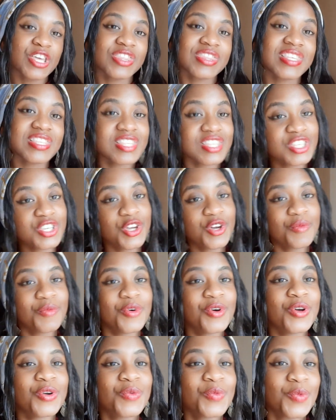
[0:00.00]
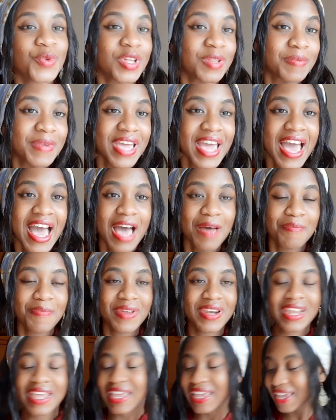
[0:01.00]
this new moon will be
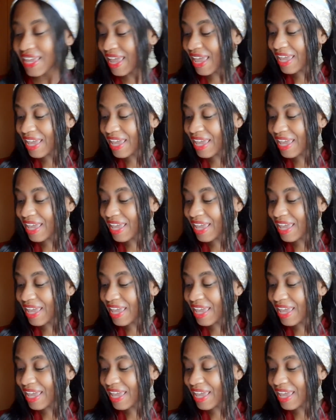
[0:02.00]
happening